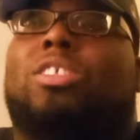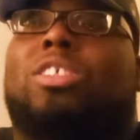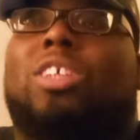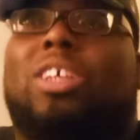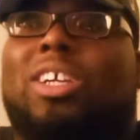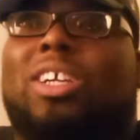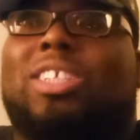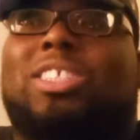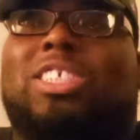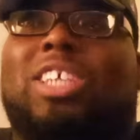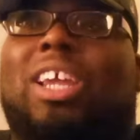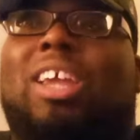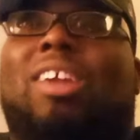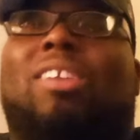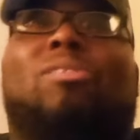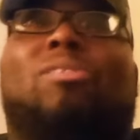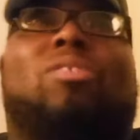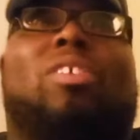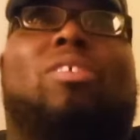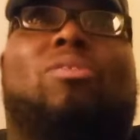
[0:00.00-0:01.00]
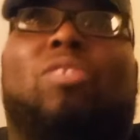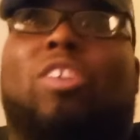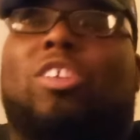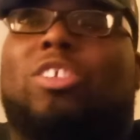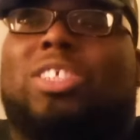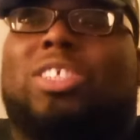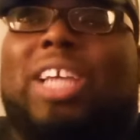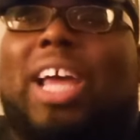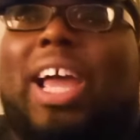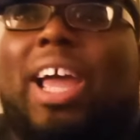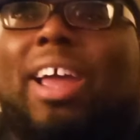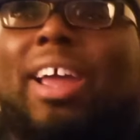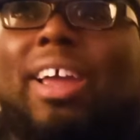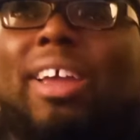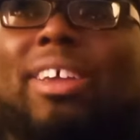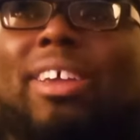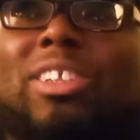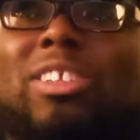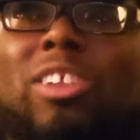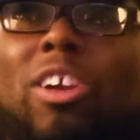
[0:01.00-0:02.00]
took a team for the first
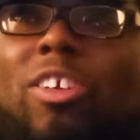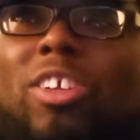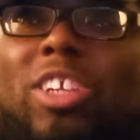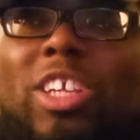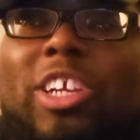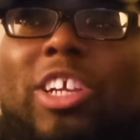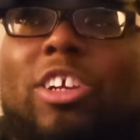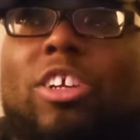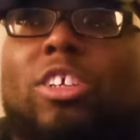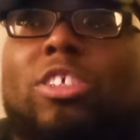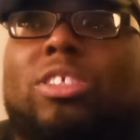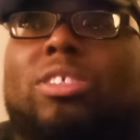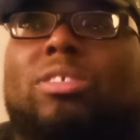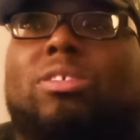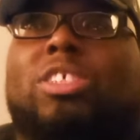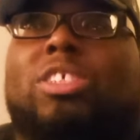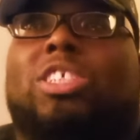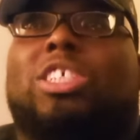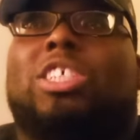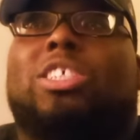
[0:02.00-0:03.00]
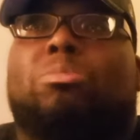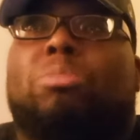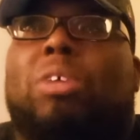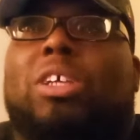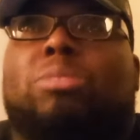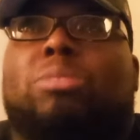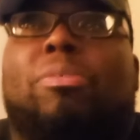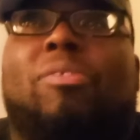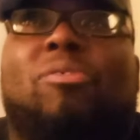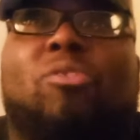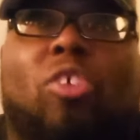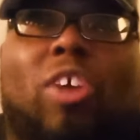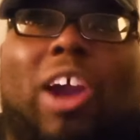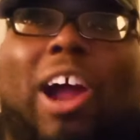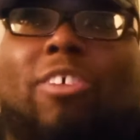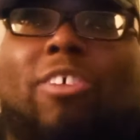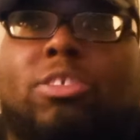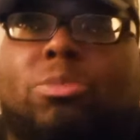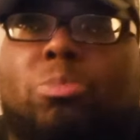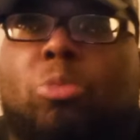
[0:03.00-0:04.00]
time in 30 years, six months before
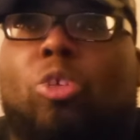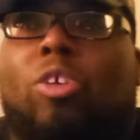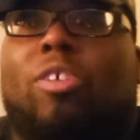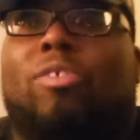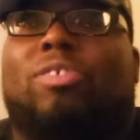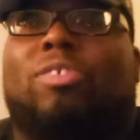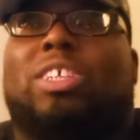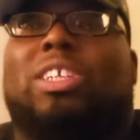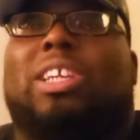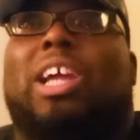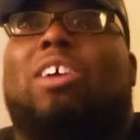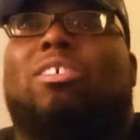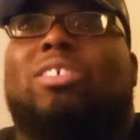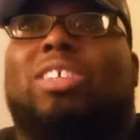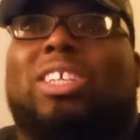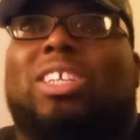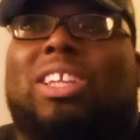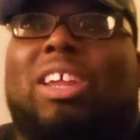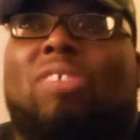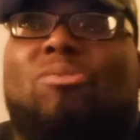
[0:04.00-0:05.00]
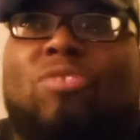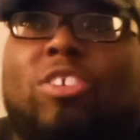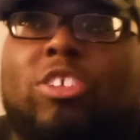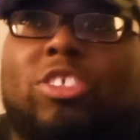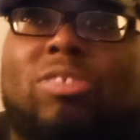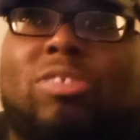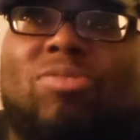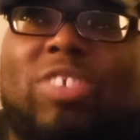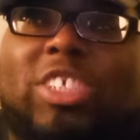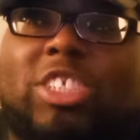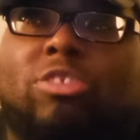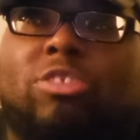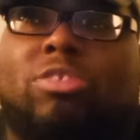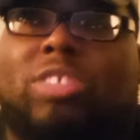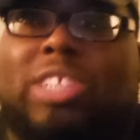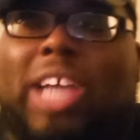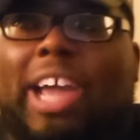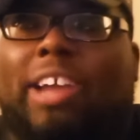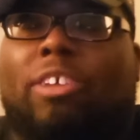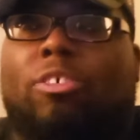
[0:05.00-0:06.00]
I was born, to not only get their first divisional
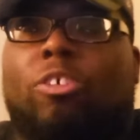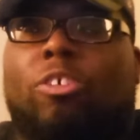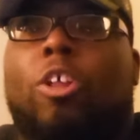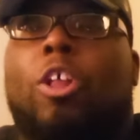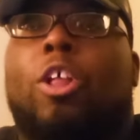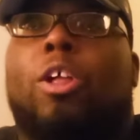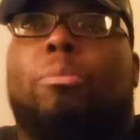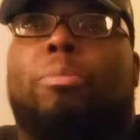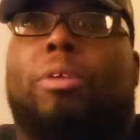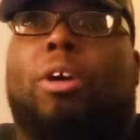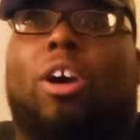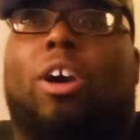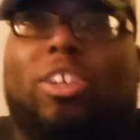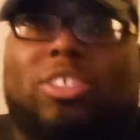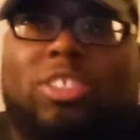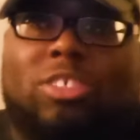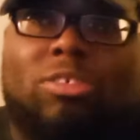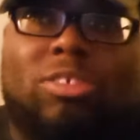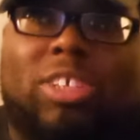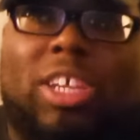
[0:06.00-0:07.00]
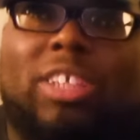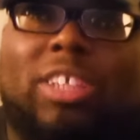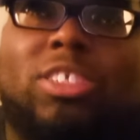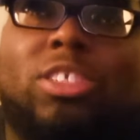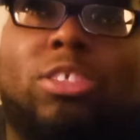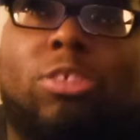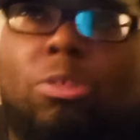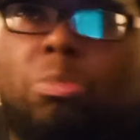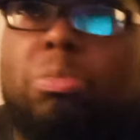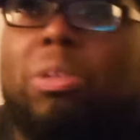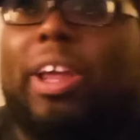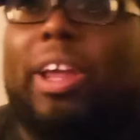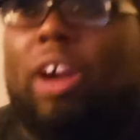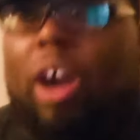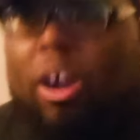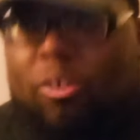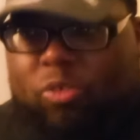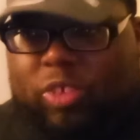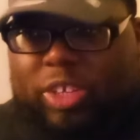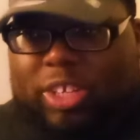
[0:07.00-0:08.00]
title, but also get two
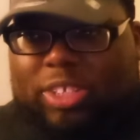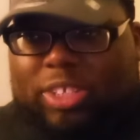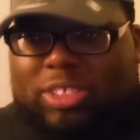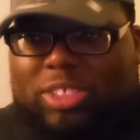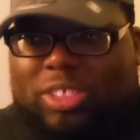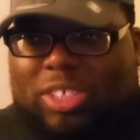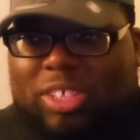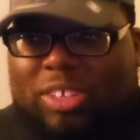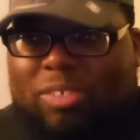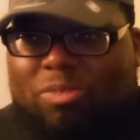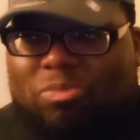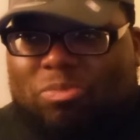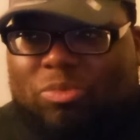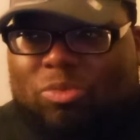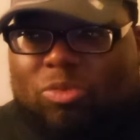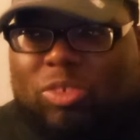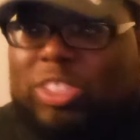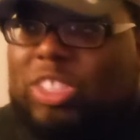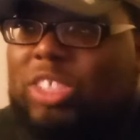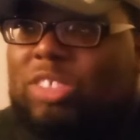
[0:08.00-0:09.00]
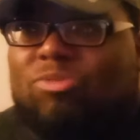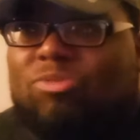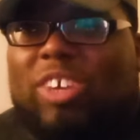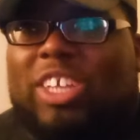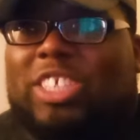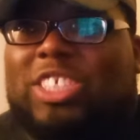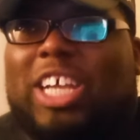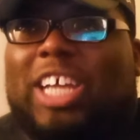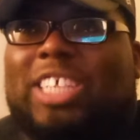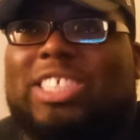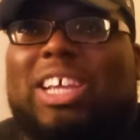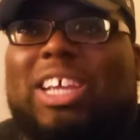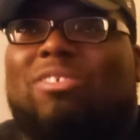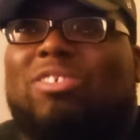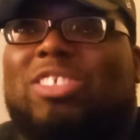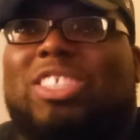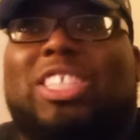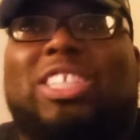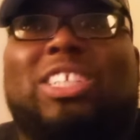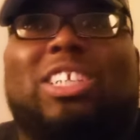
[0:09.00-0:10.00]
playoff wins what this franchise
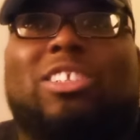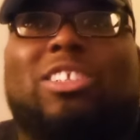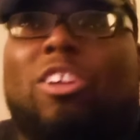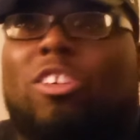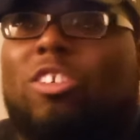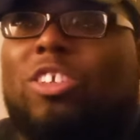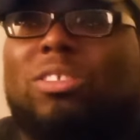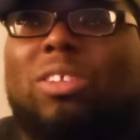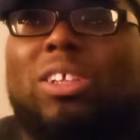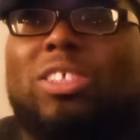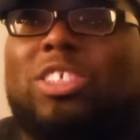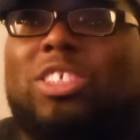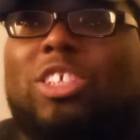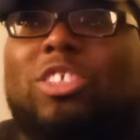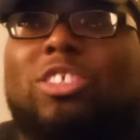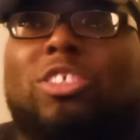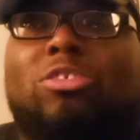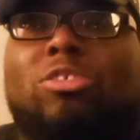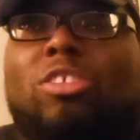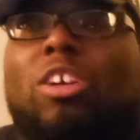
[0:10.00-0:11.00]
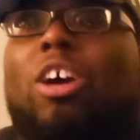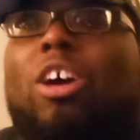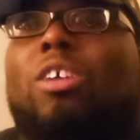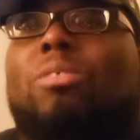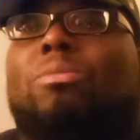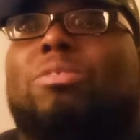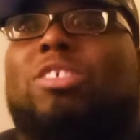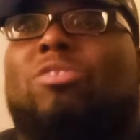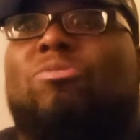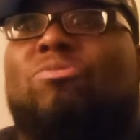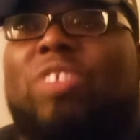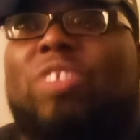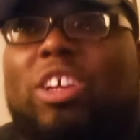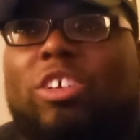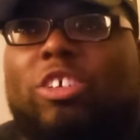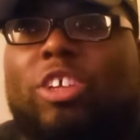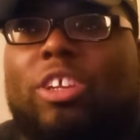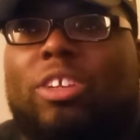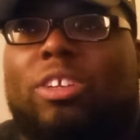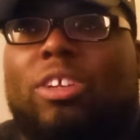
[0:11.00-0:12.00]
haven't seen in 30 plus years, you call him a
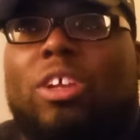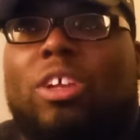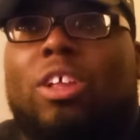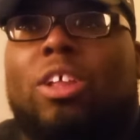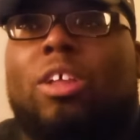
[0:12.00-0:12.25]
civilian,